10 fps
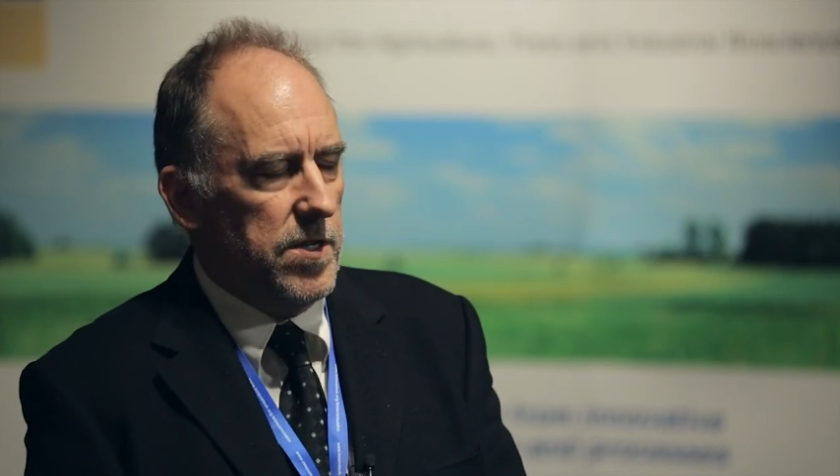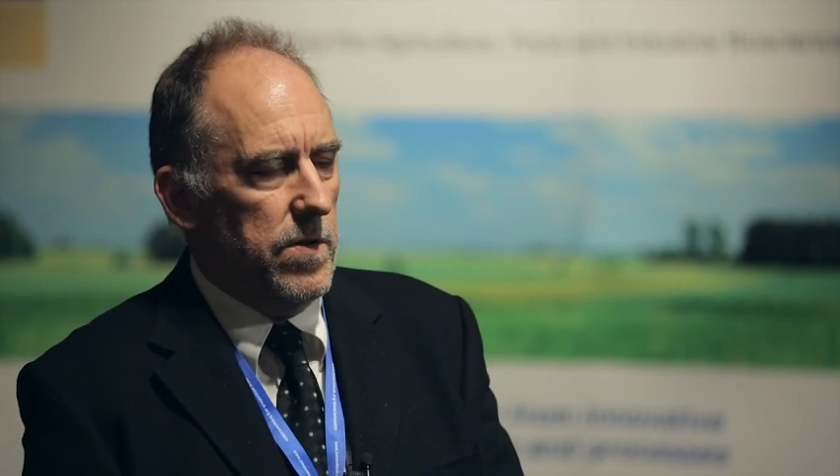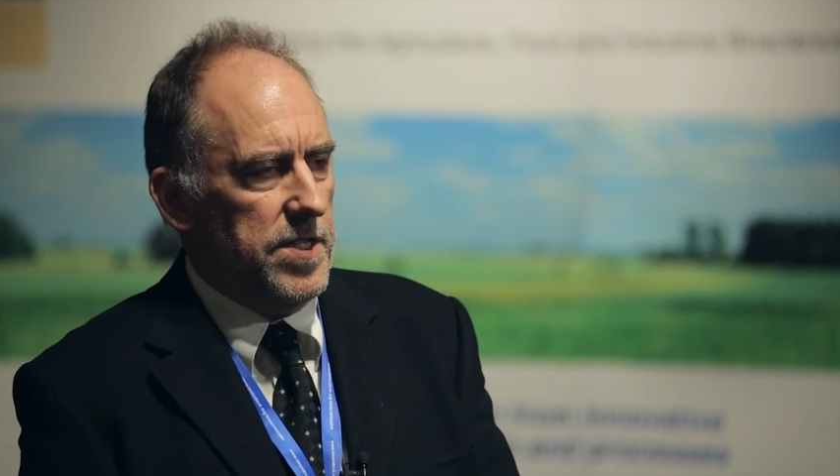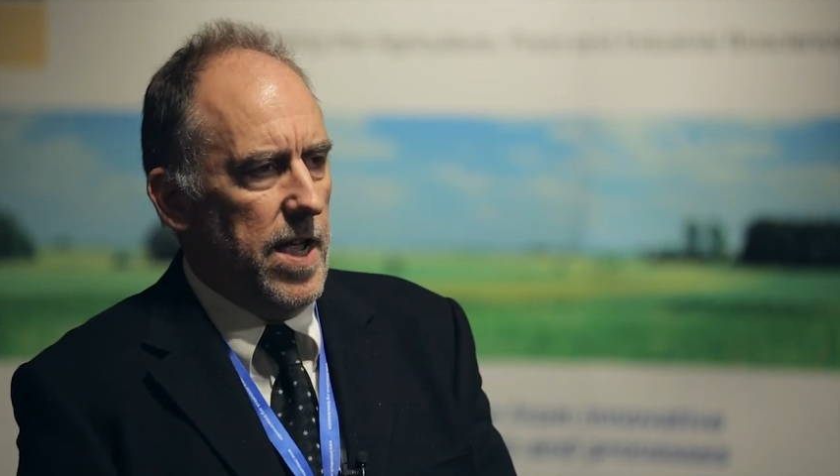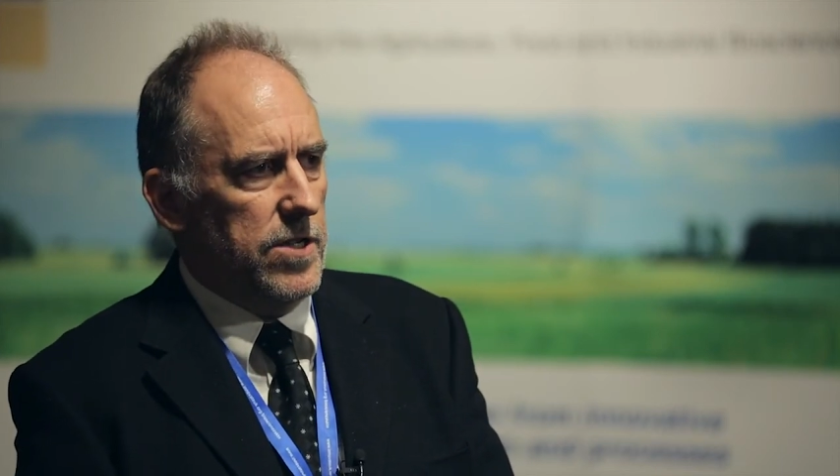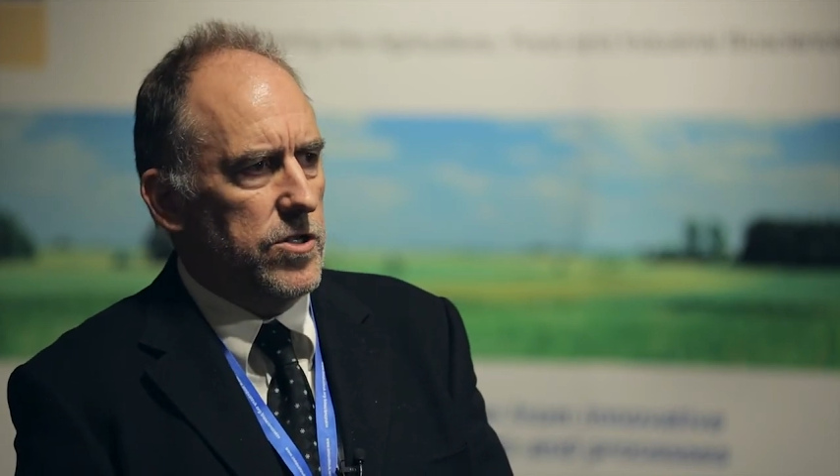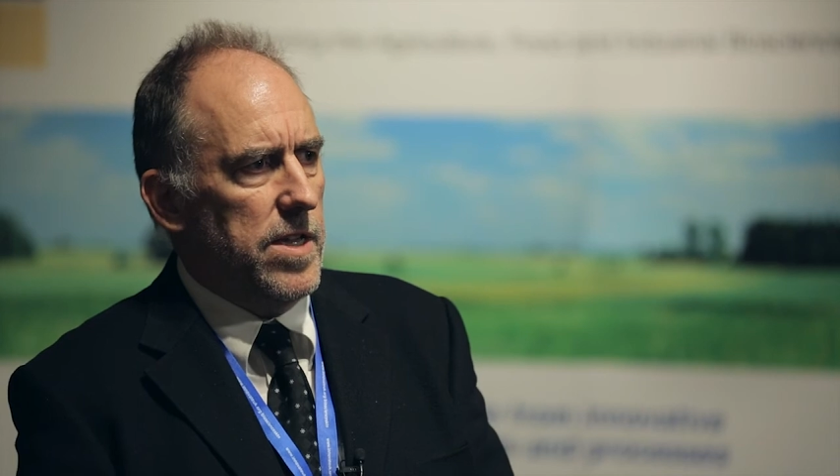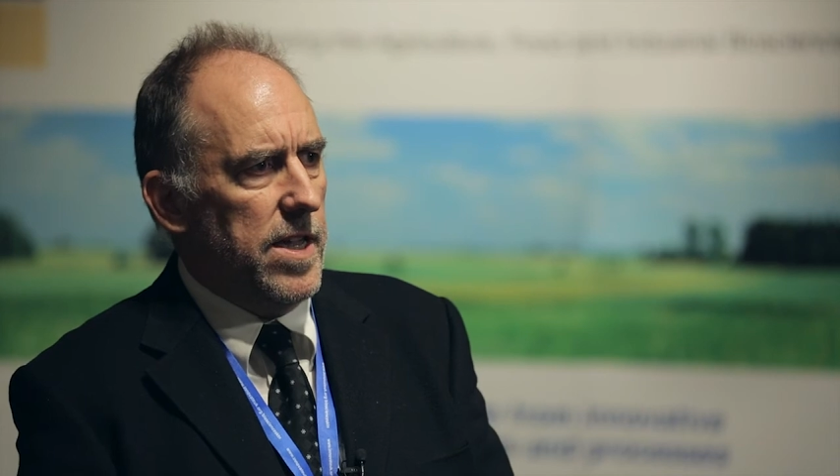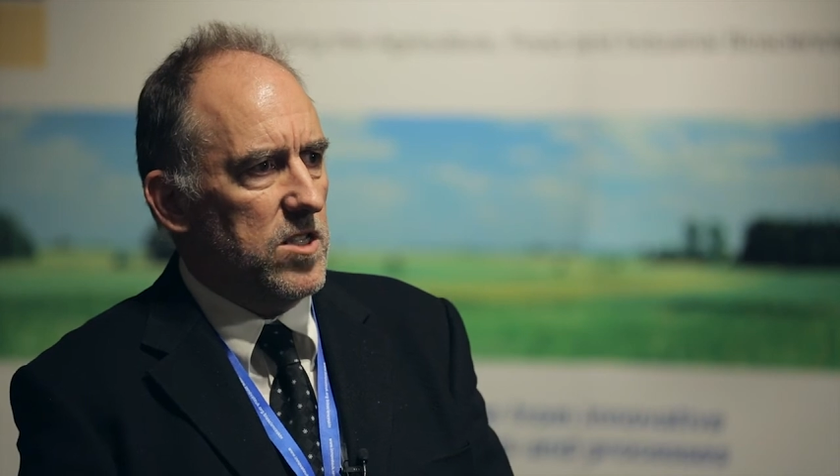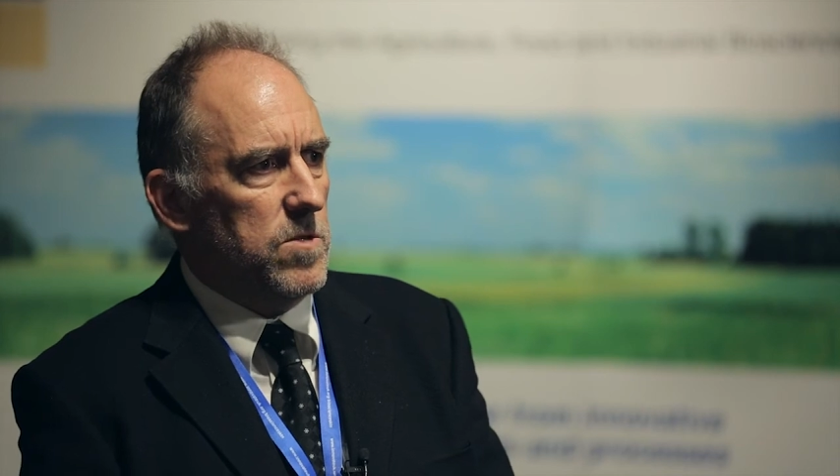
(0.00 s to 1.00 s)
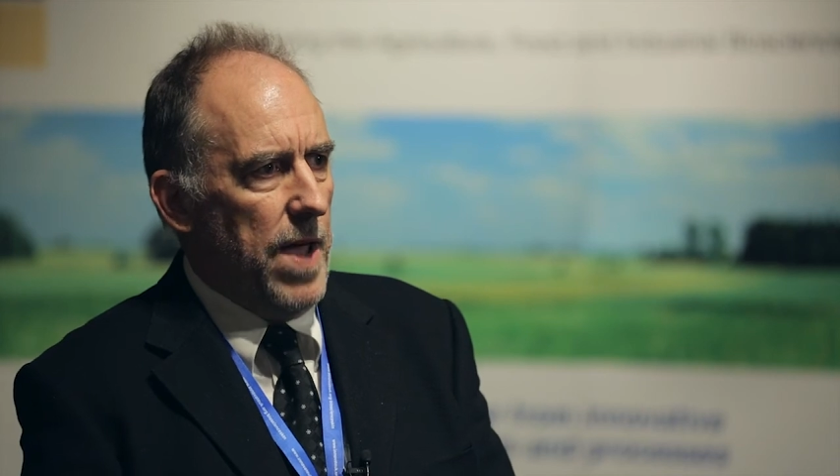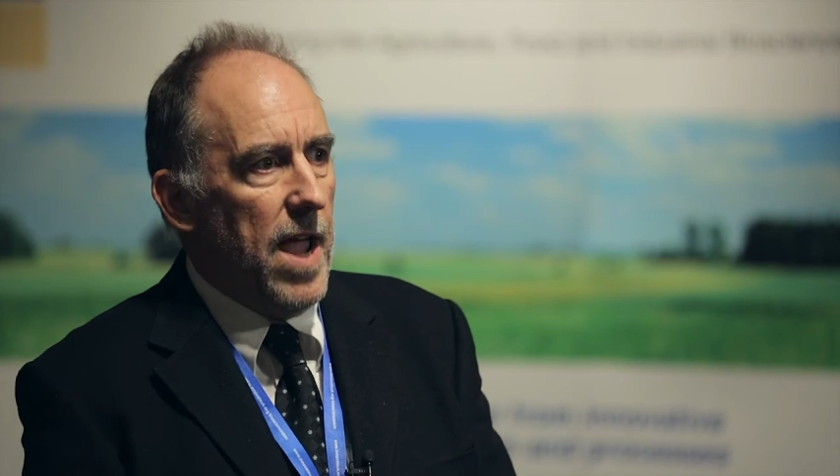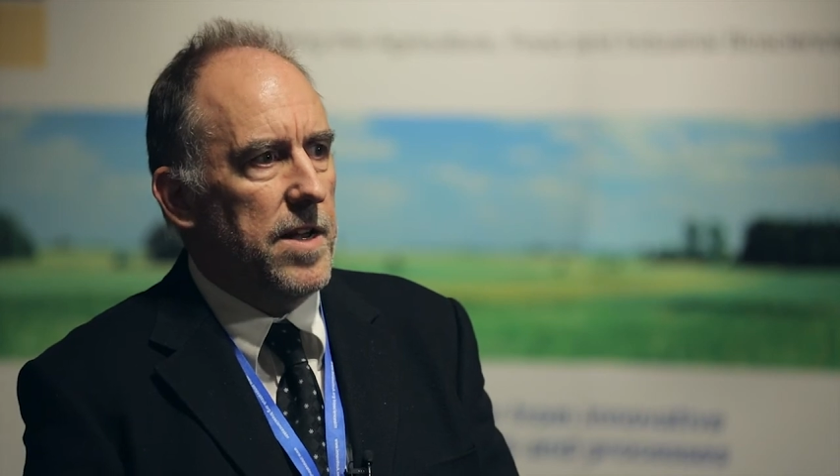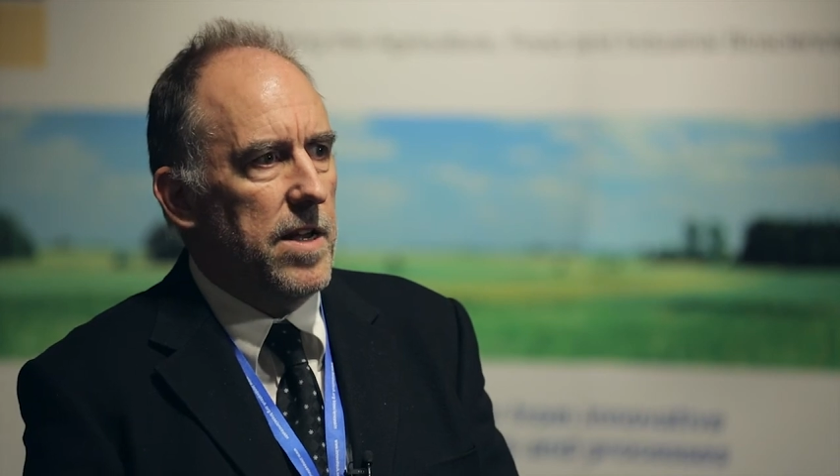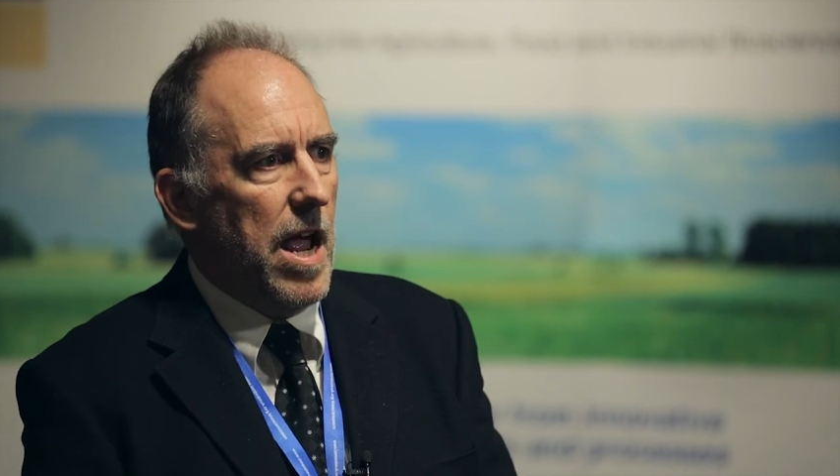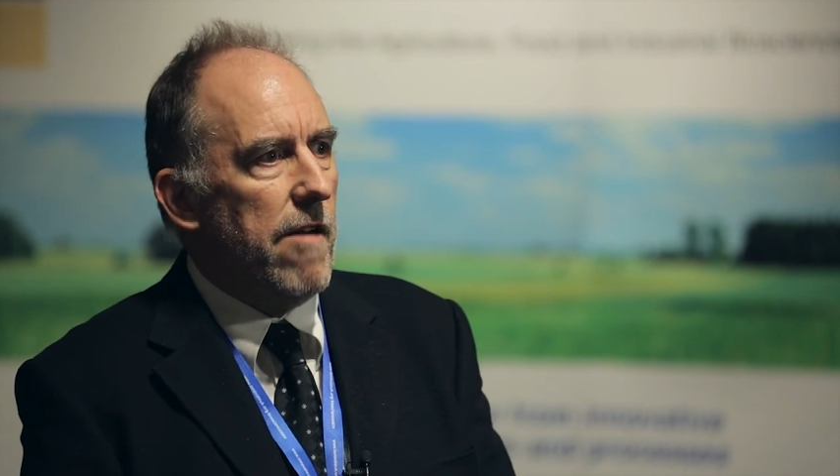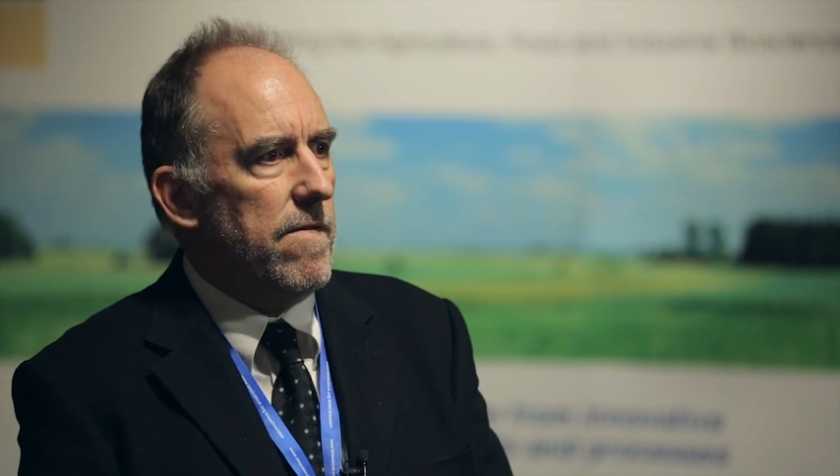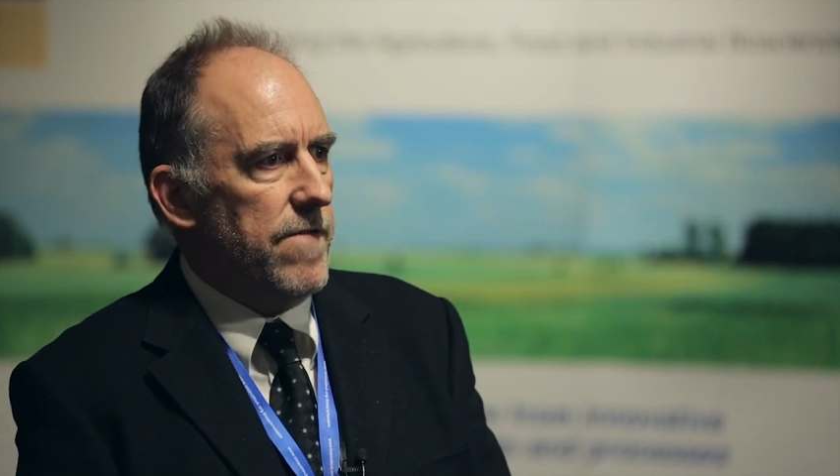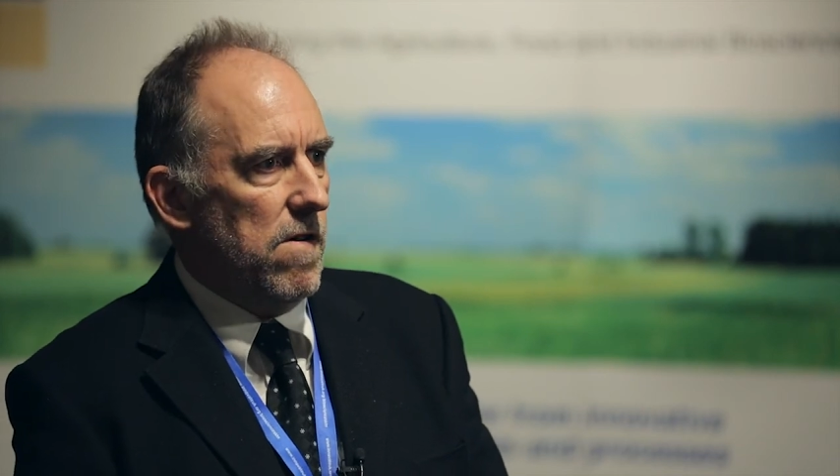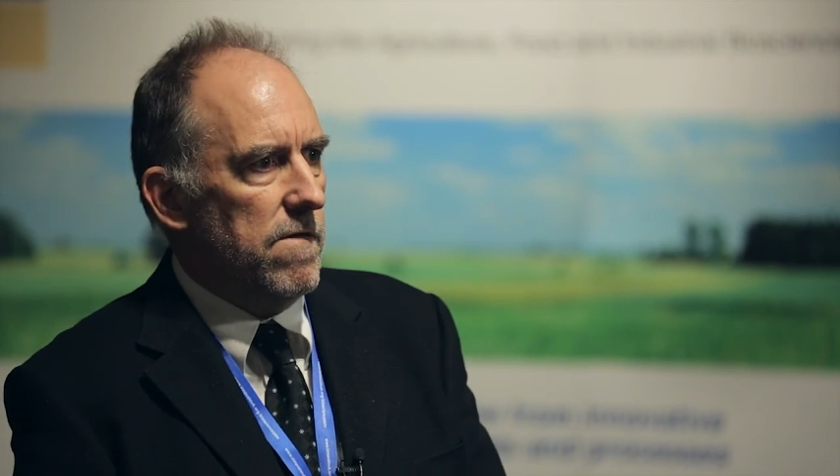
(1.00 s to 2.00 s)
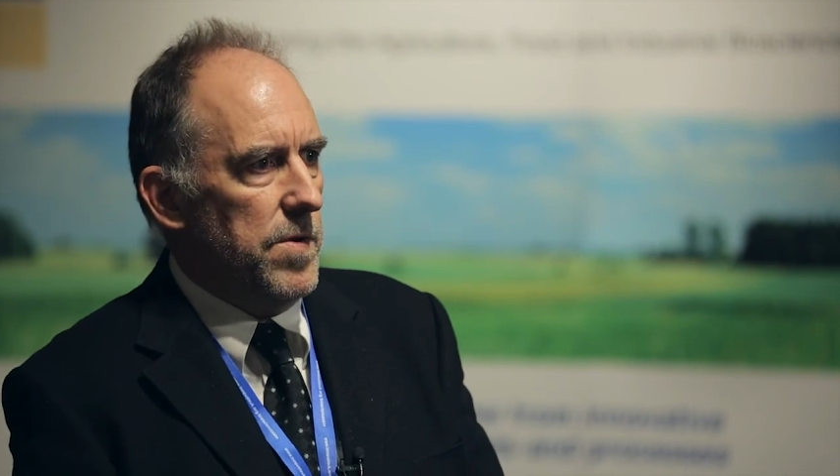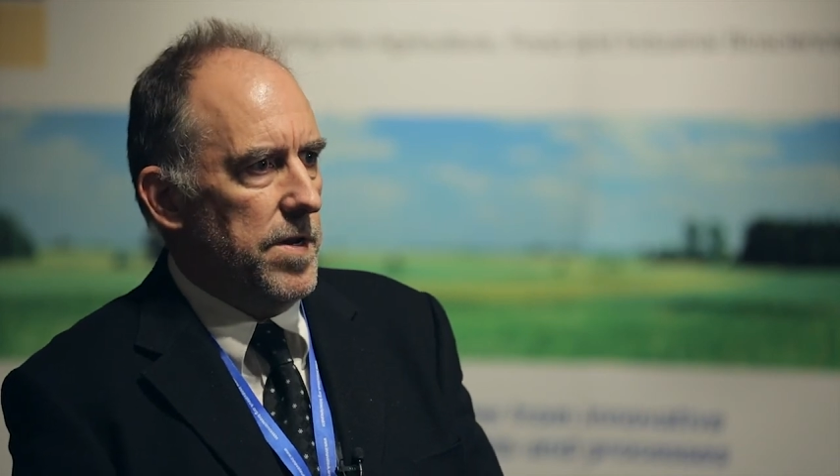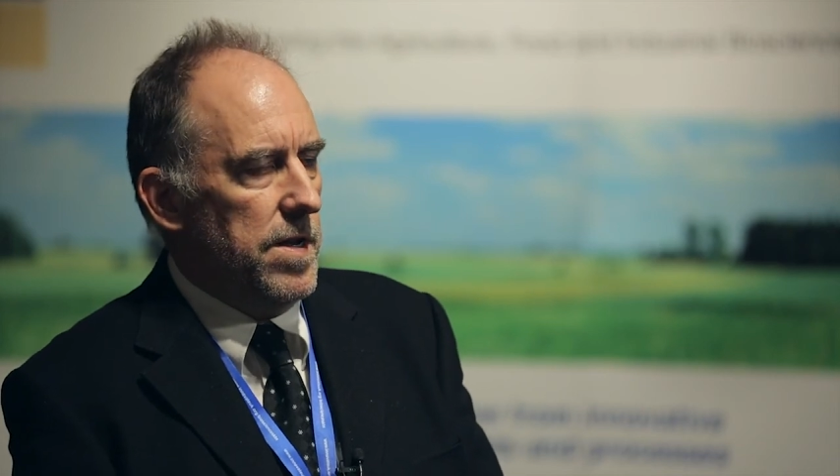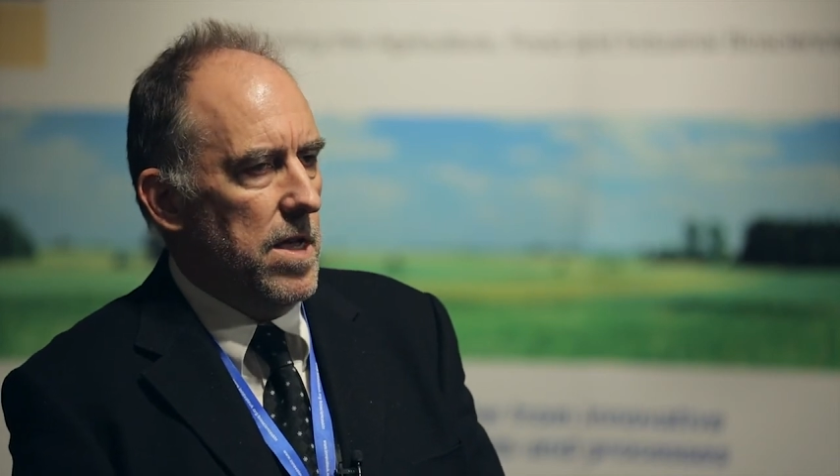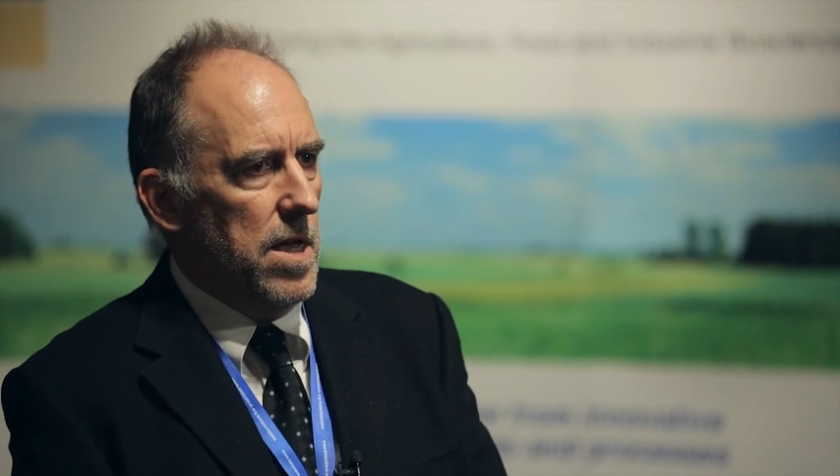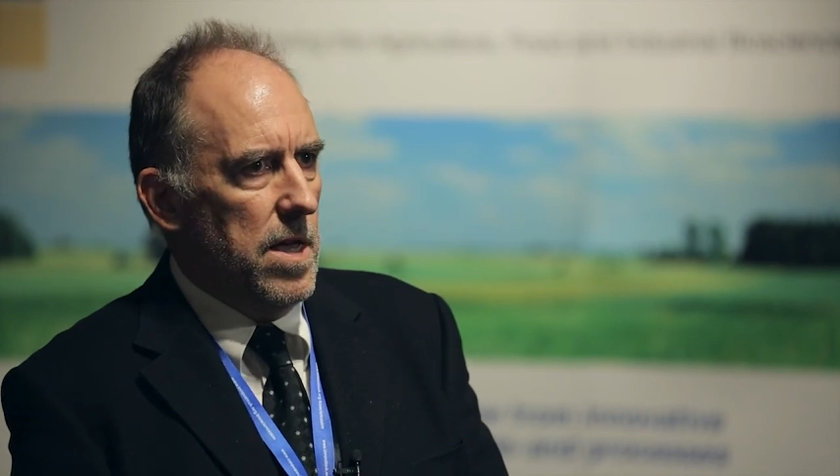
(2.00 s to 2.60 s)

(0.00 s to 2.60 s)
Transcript: So it's actually expanding our involvement